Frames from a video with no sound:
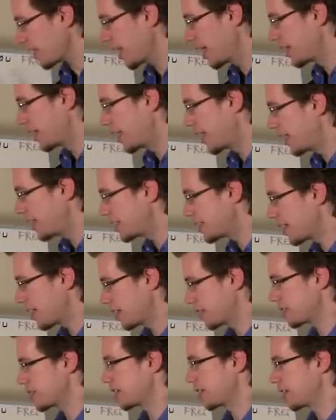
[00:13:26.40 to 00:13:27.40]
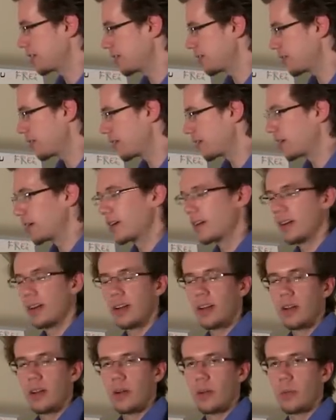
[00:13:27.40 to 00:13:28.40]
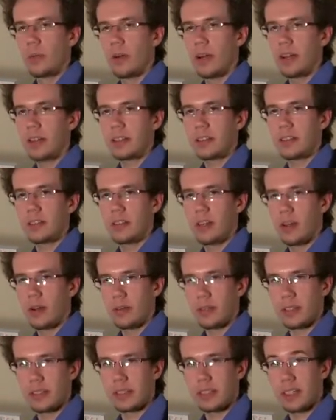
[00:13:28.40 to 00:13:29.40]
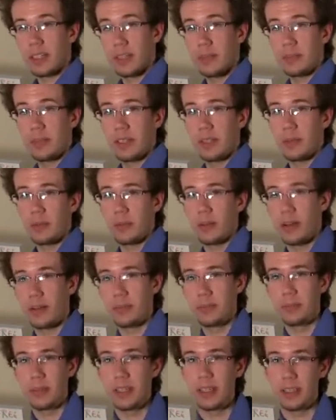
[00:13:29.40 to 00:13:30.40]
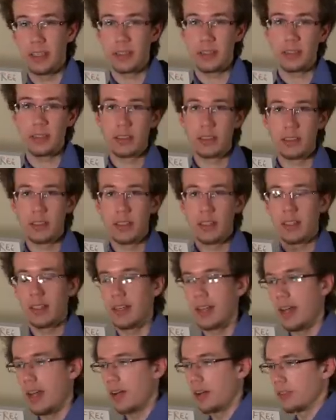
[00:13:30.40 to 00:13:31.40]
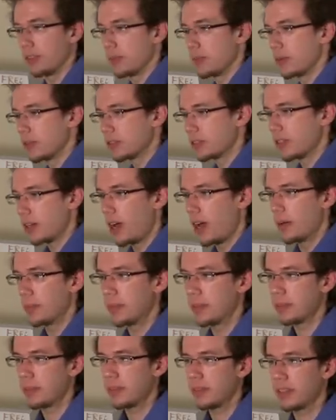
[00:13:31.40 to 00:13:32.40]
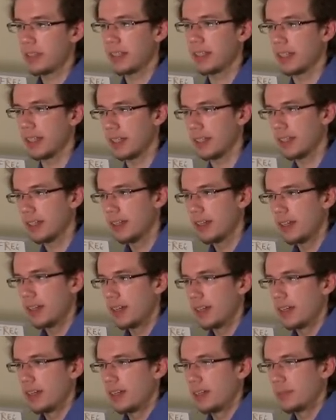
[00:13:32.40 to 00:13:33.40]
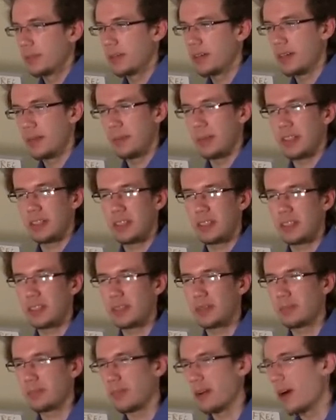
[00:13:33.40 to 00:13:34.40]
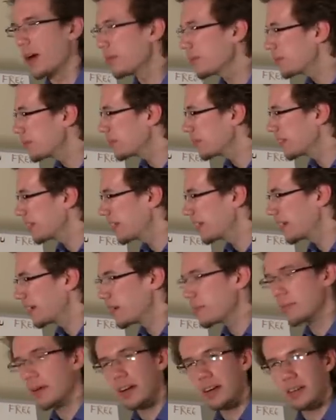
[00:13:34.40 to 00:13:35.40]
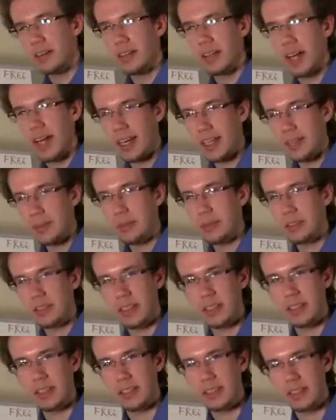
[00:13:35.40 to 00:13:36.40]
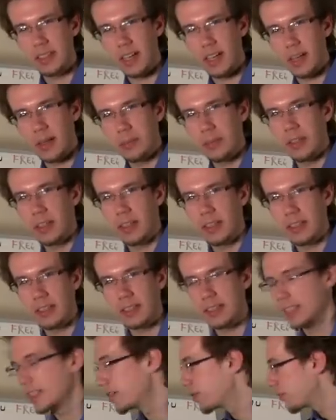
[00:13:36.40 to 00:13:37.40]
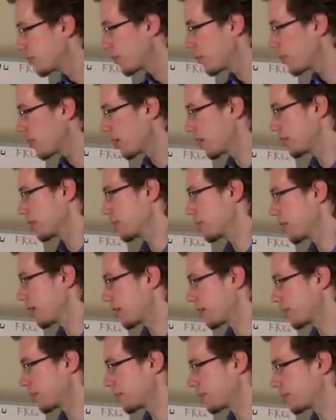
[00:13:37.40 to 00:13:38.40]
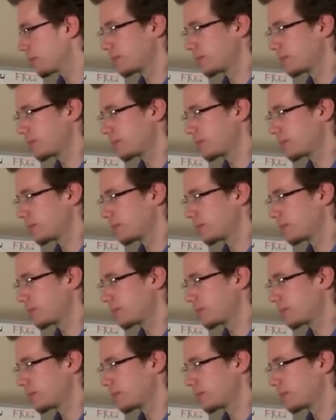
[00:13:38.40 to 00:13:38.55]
and it tells you what note is going to be one beat. Now, the most common thing, pretty much probably about 90% of the time, you're going to see 4 on the bottom.